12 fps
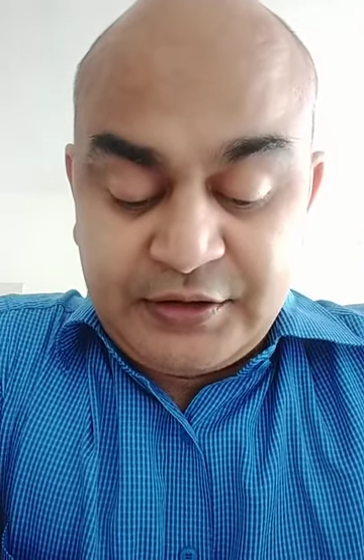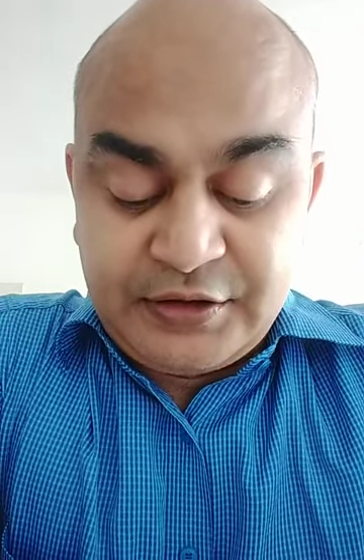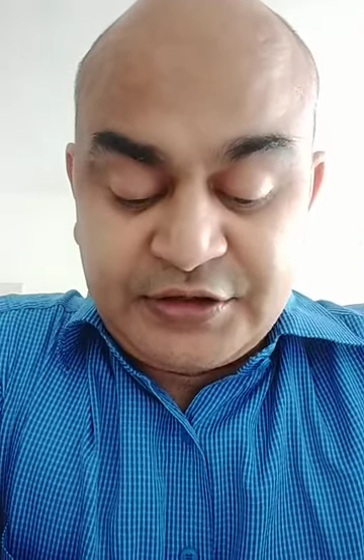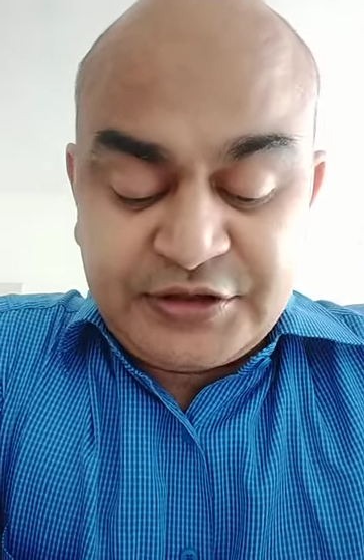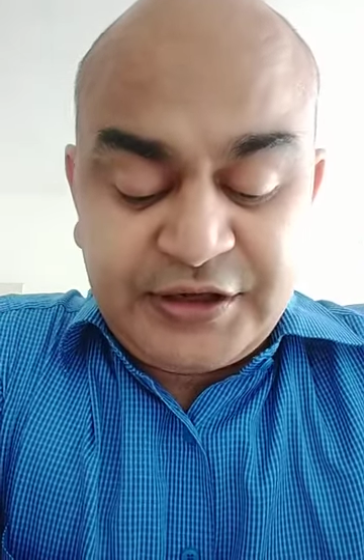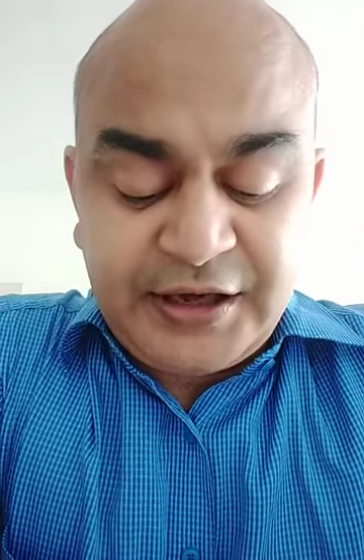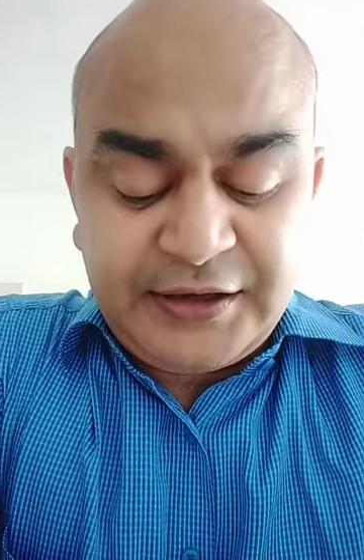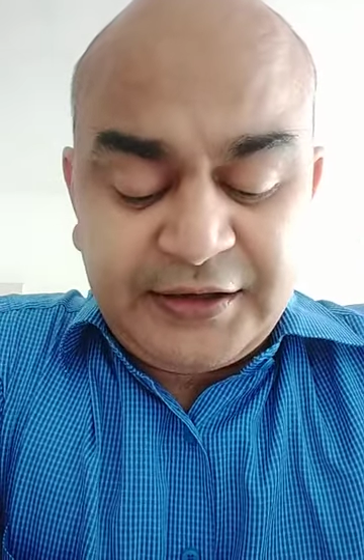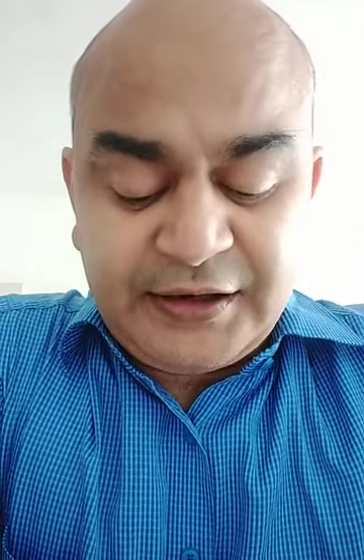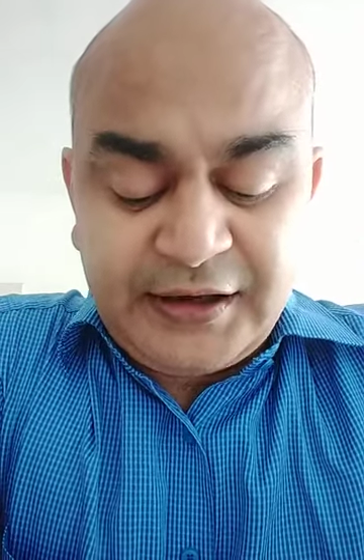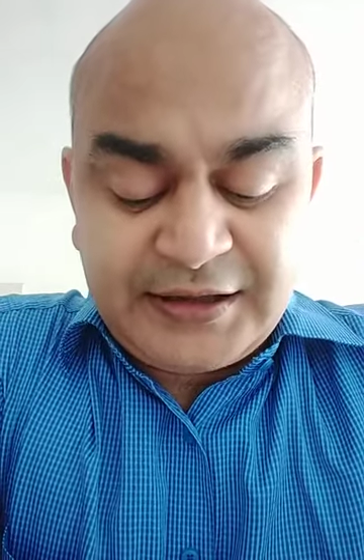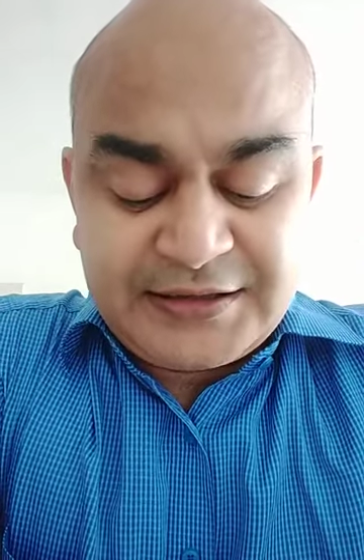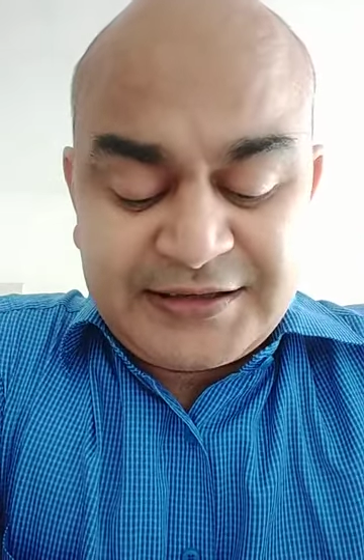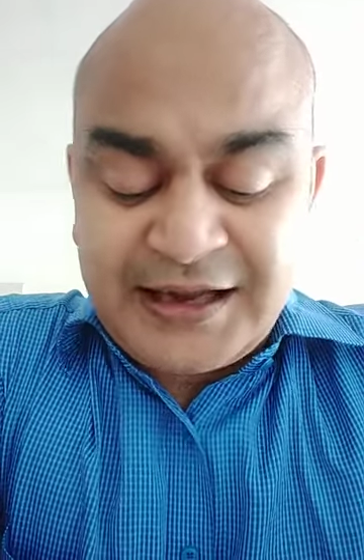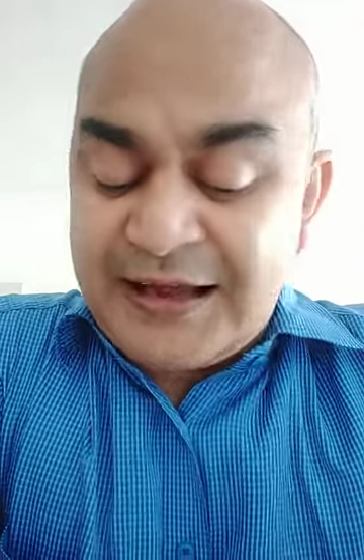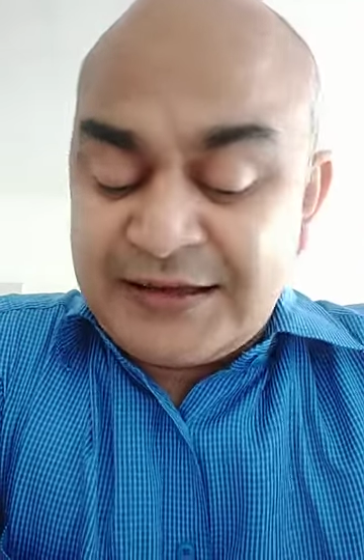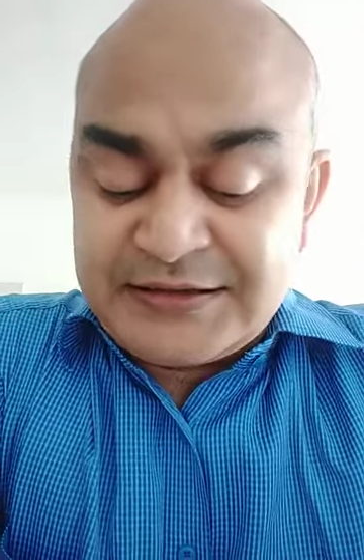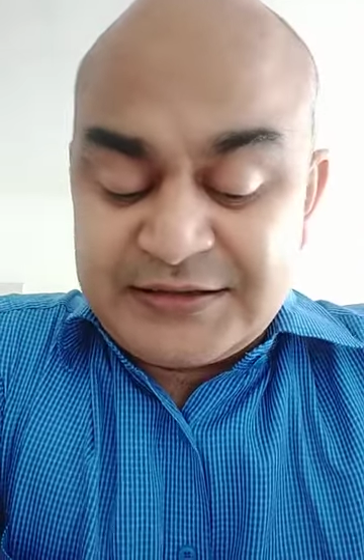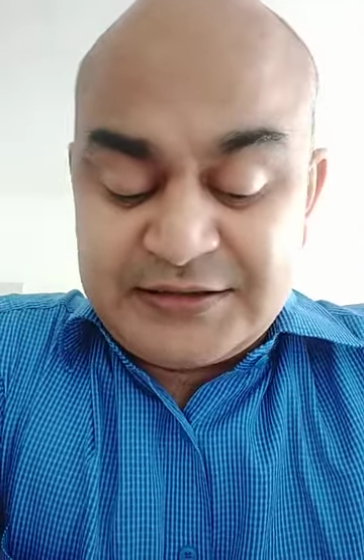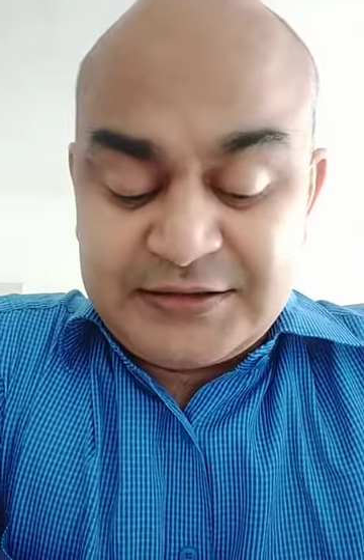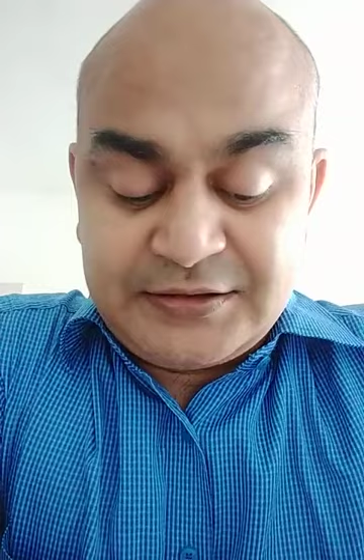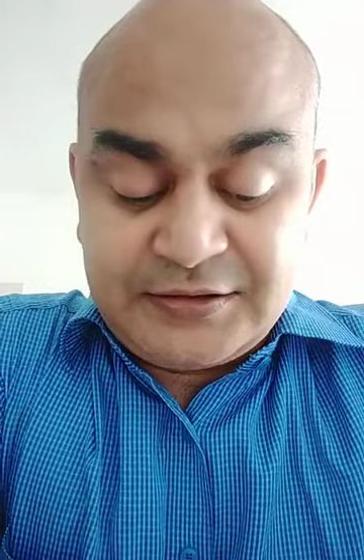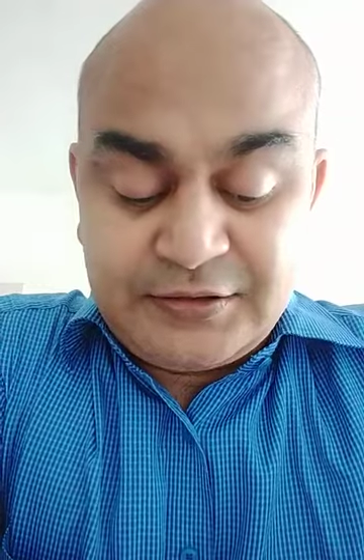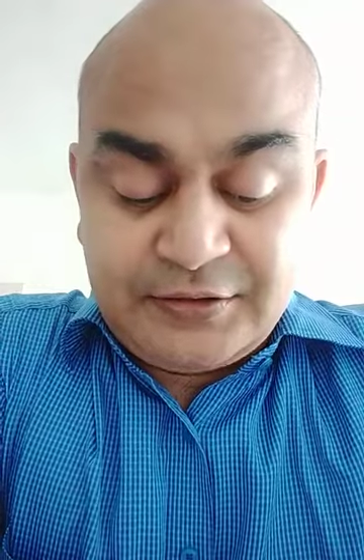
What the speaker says: "The state collects tax